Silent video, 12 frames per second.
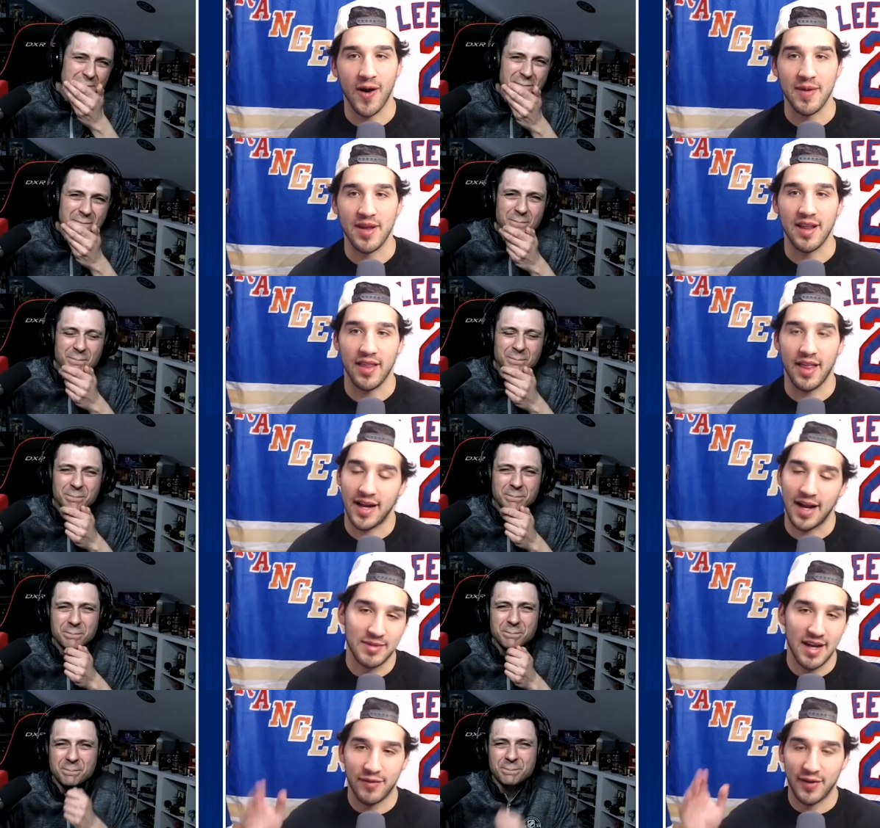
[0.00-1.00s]
Speaker 1: I mean, like
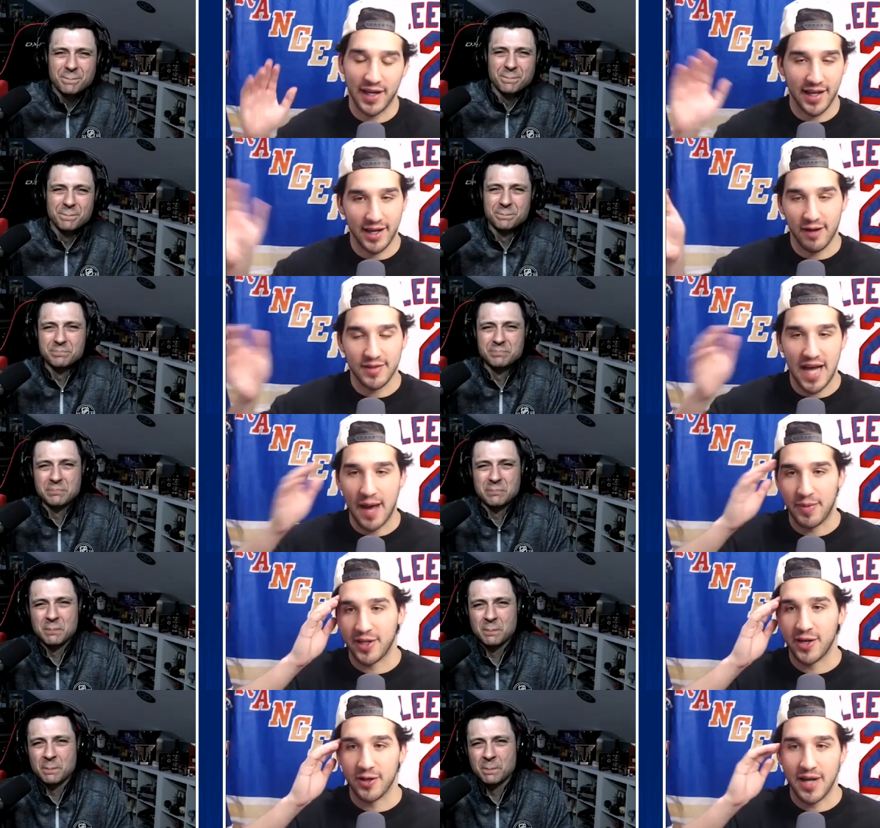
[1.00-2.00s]
I'm definitely gonna get off
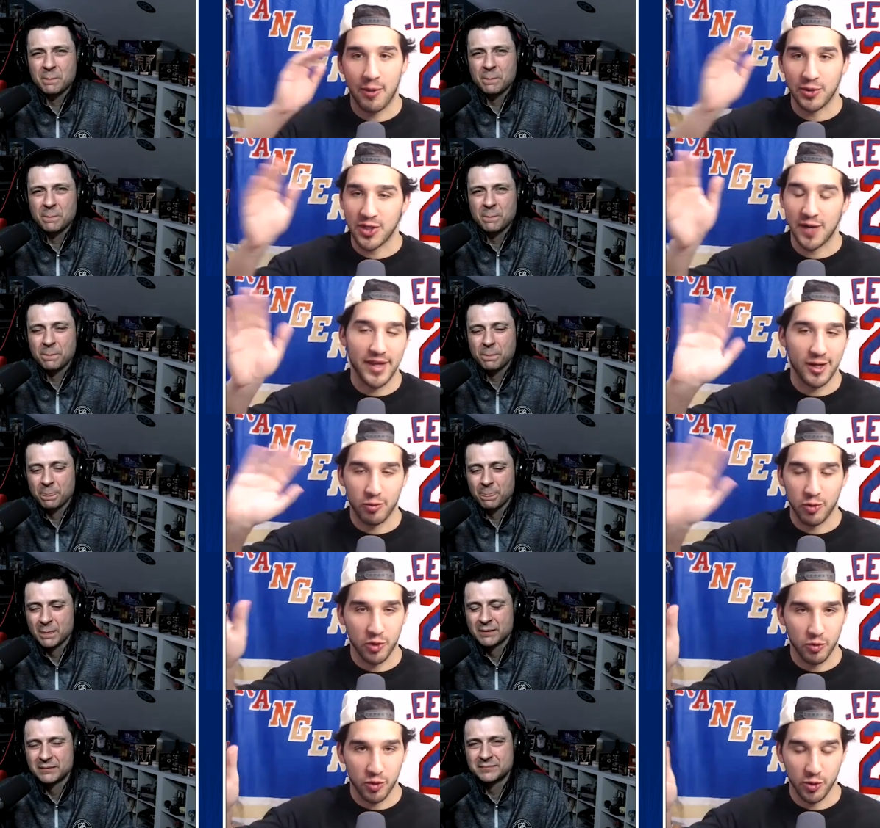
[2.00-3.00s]
topic here. Now we're talking about like
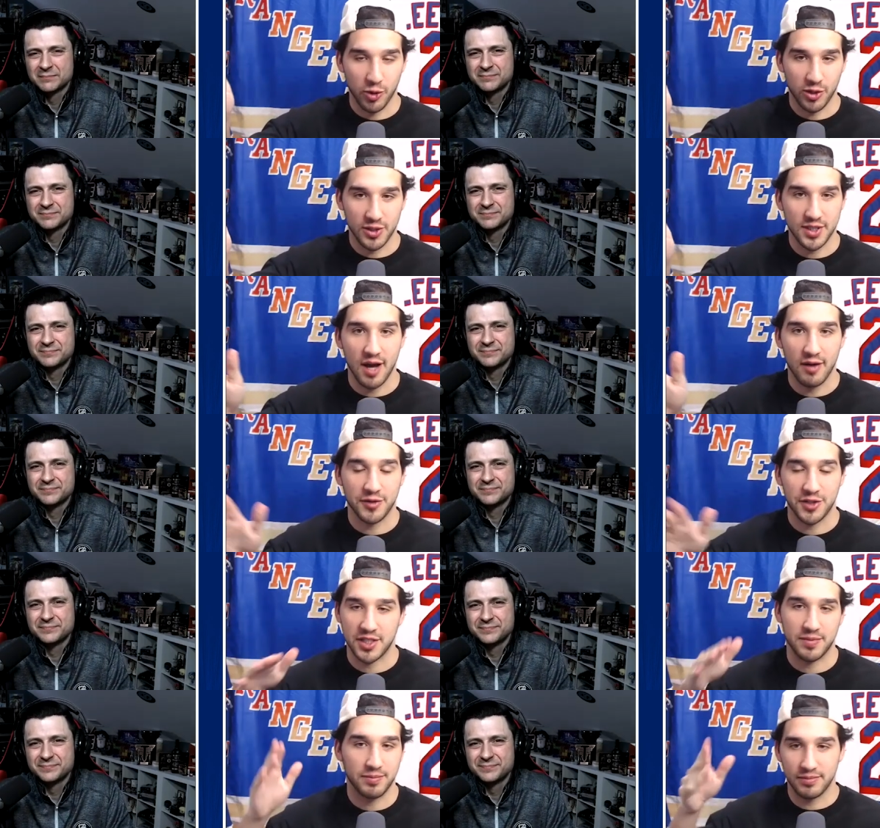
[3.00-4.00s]
real real world stuff,
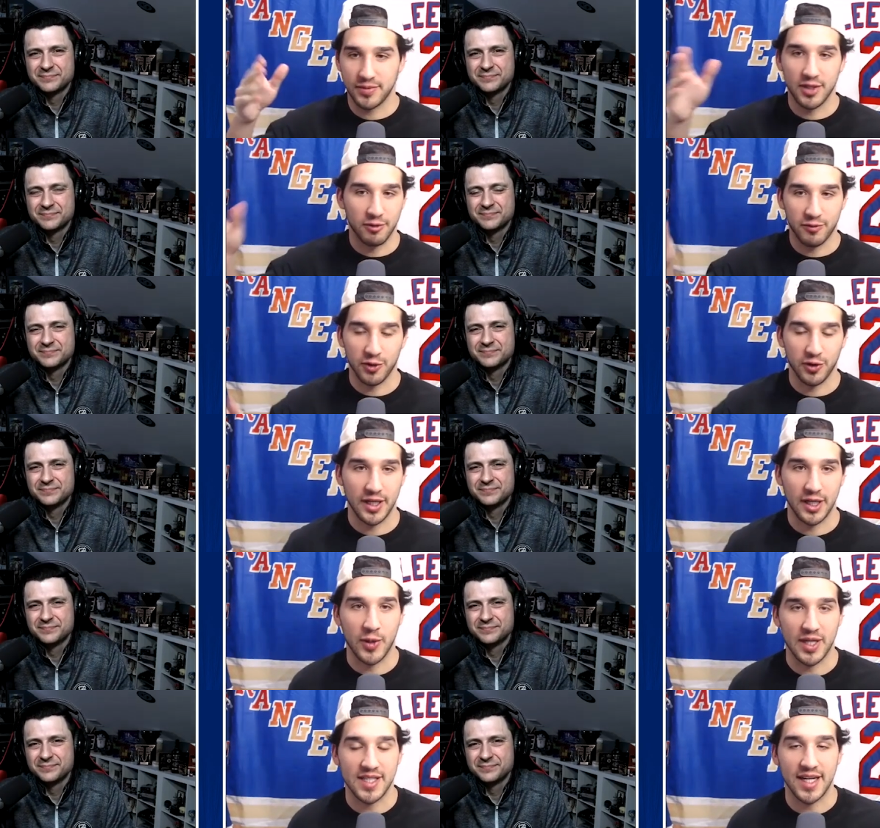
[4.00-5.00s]
just you know, for like a
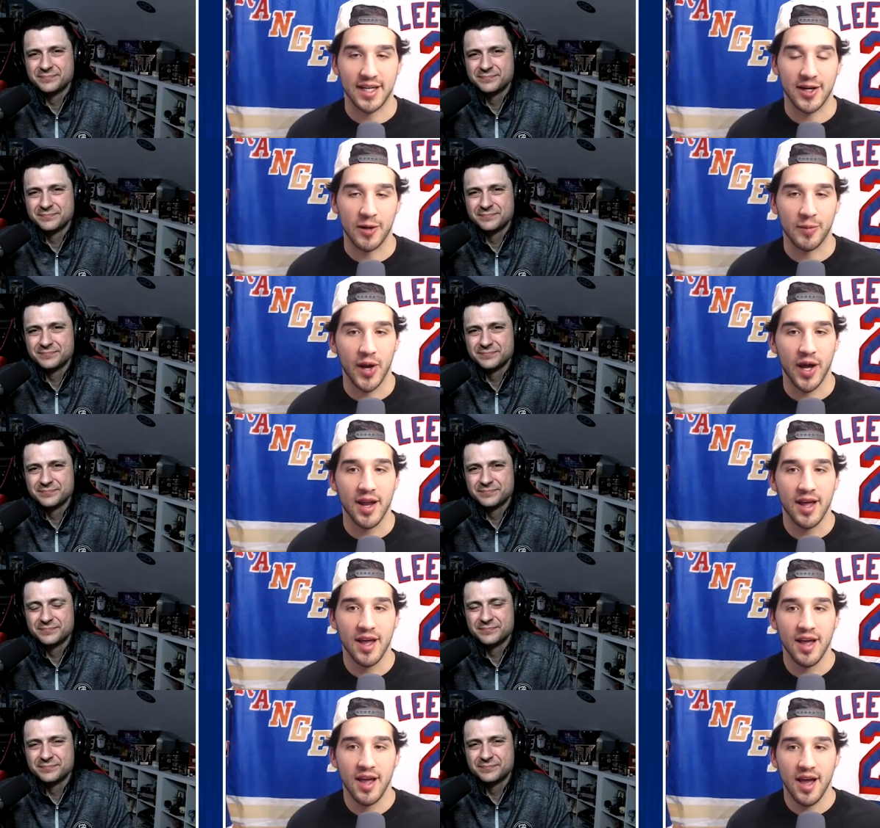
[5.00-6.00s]
quick second here, but
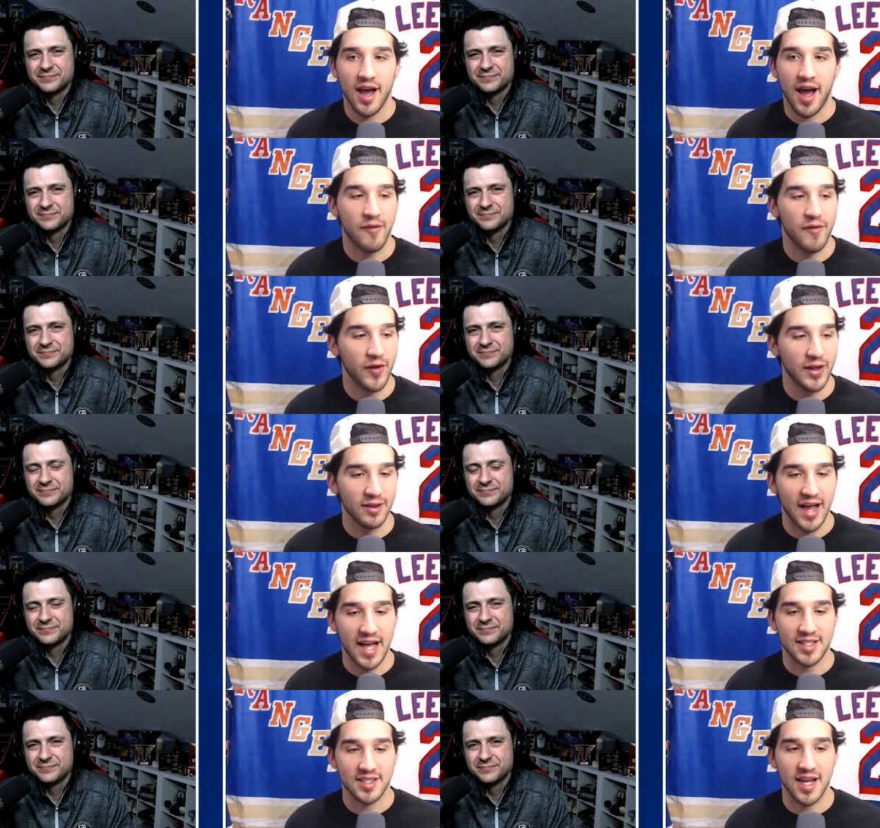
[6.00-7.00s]
I feel like the
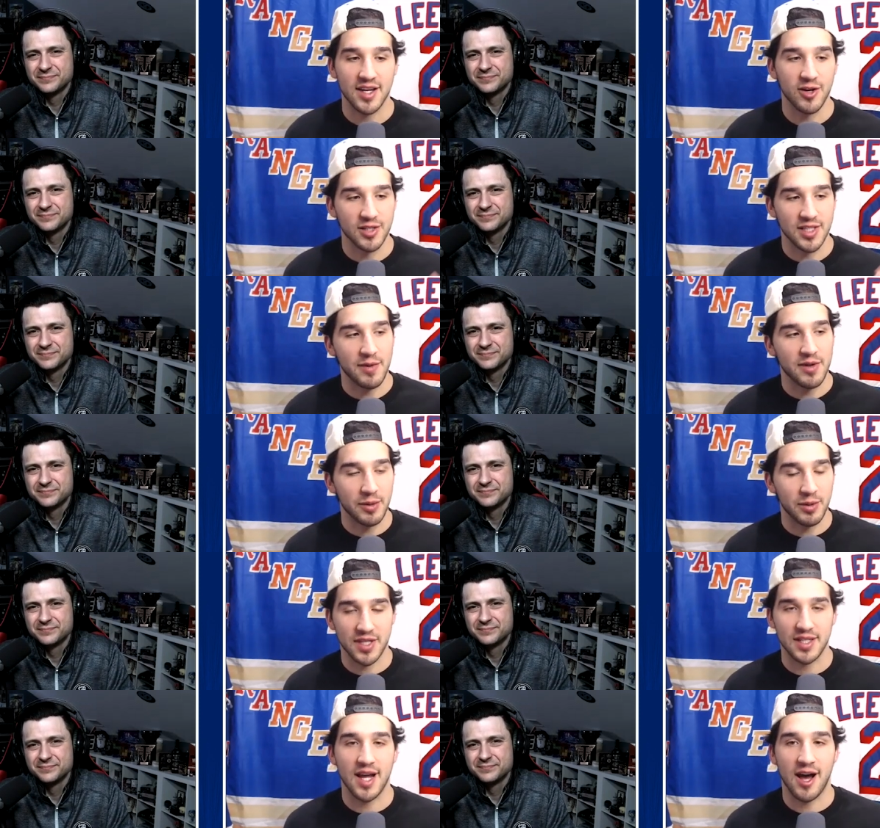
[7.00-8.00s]
last 10 years, everything
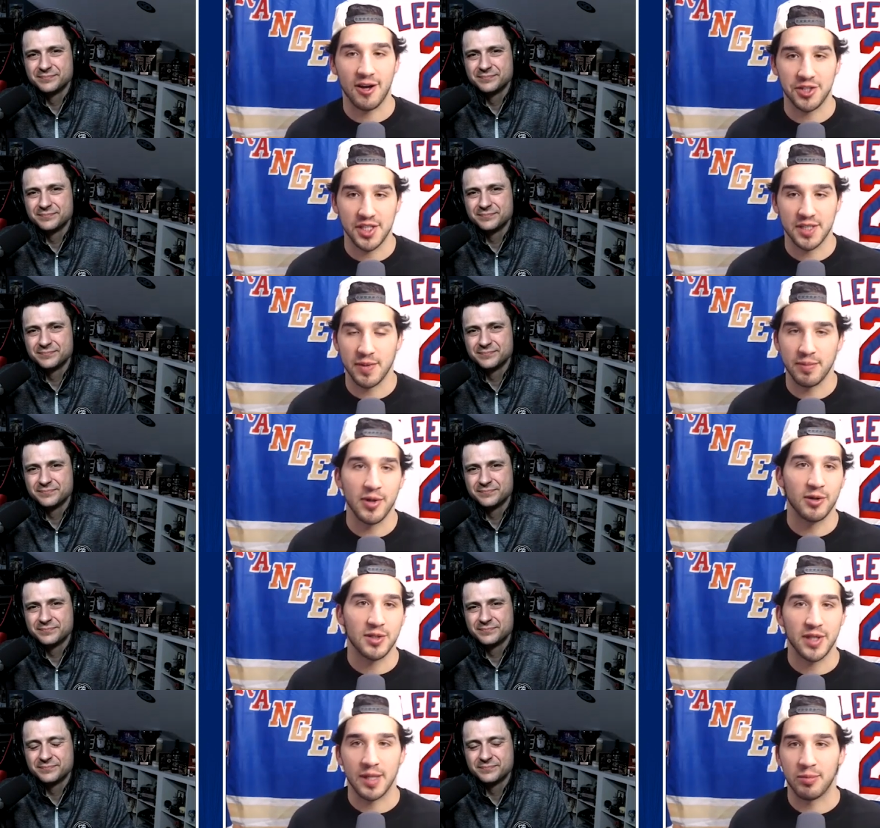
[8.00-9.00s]
with technology has been
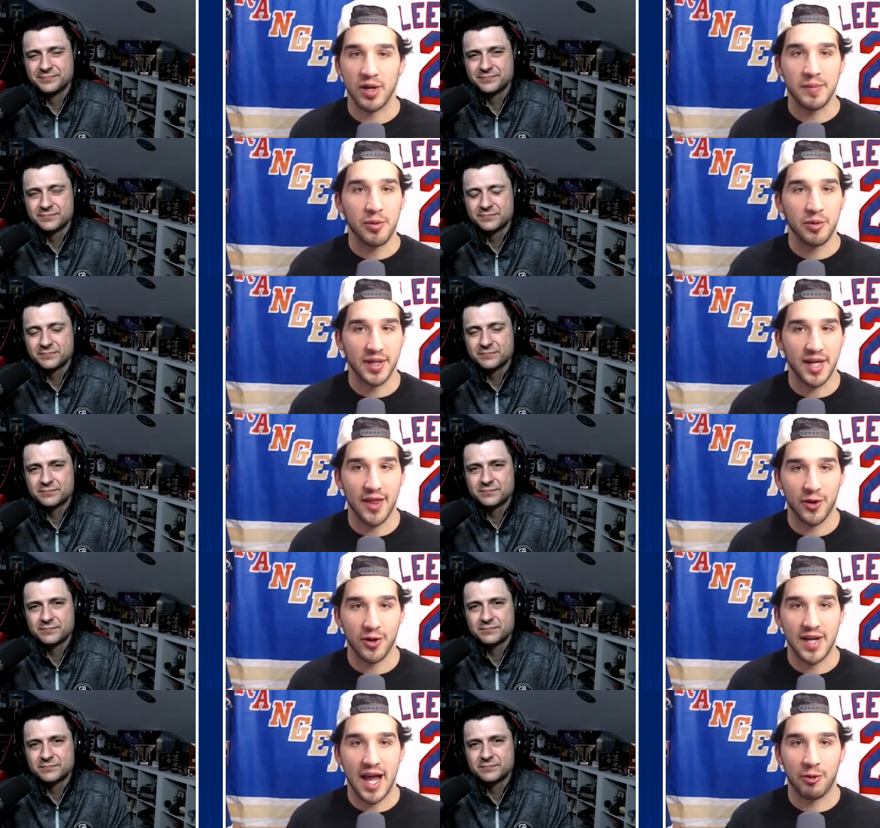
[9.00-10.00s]
built to like bring people
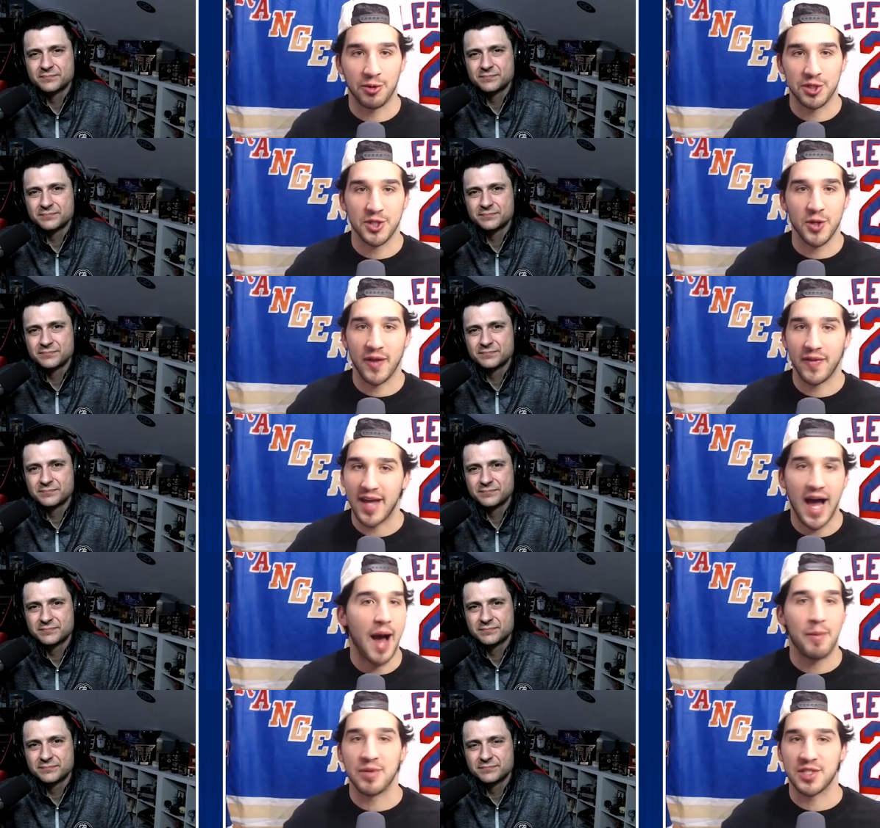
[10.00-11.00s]
together. And now we're just going in the
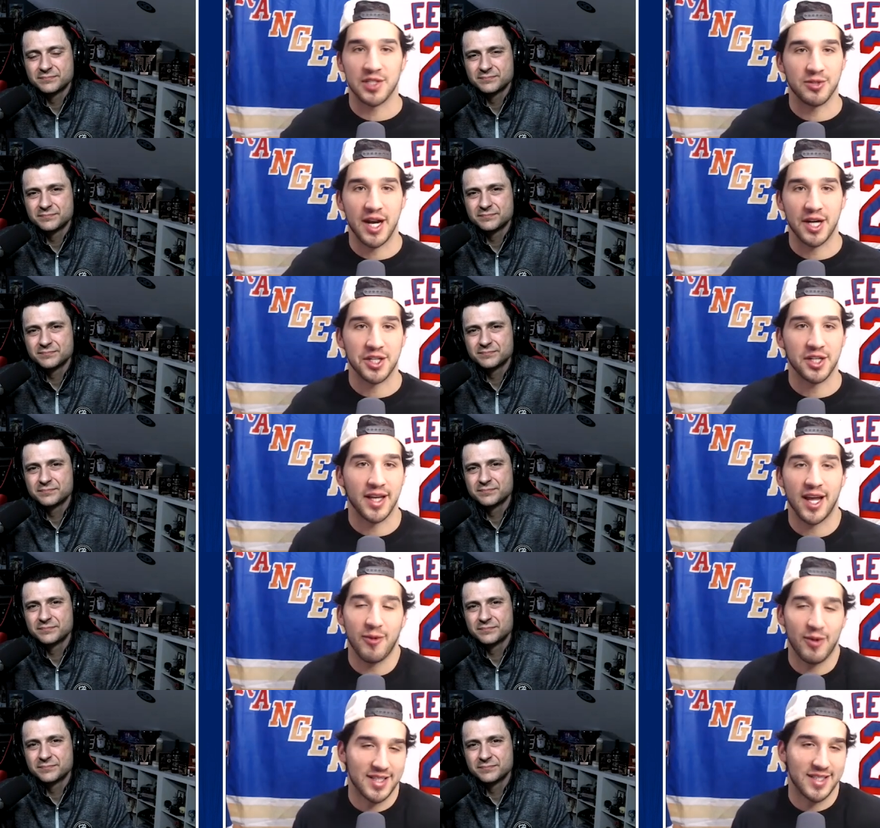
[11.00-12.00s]
opposite direction. Like, I
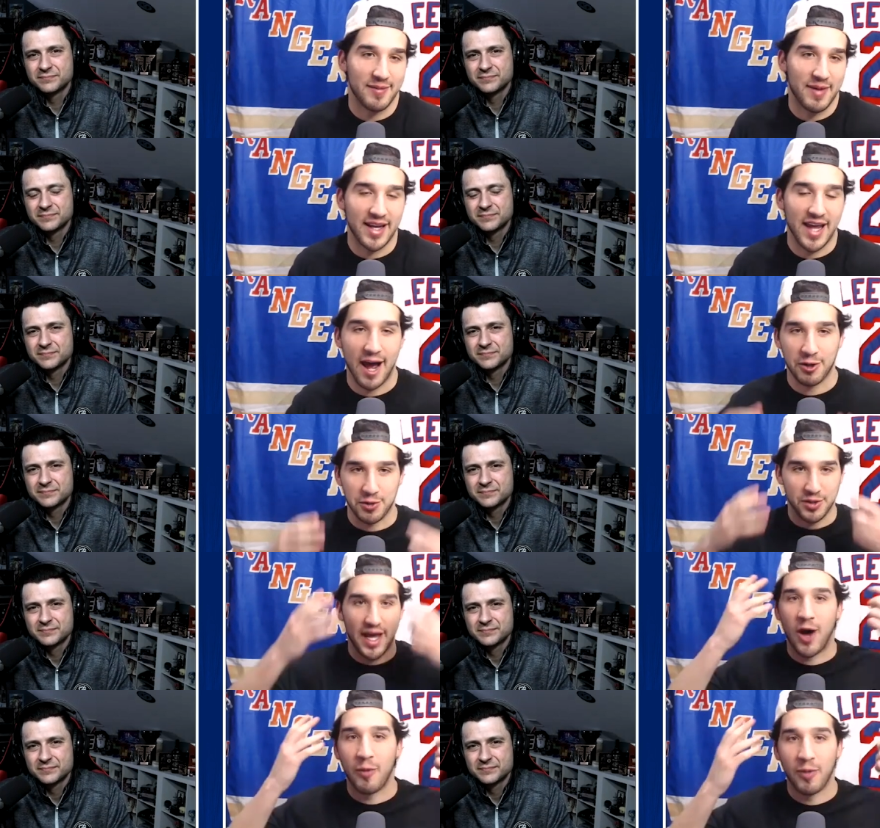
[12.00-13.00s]
don't want to sit on my couch with
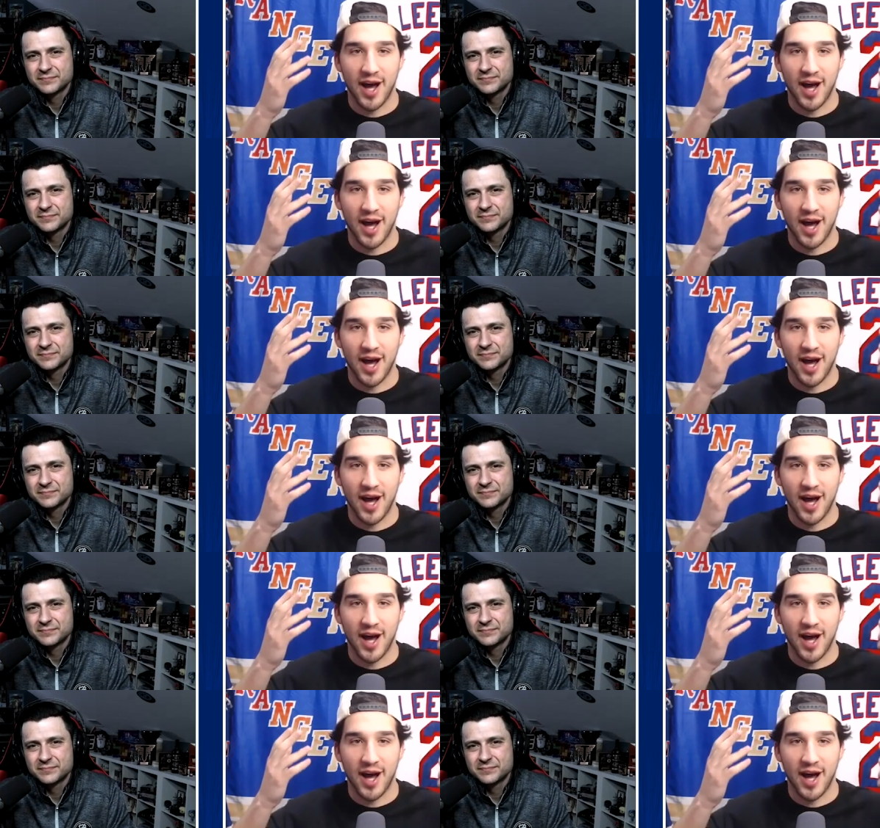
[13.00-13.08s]
a helmet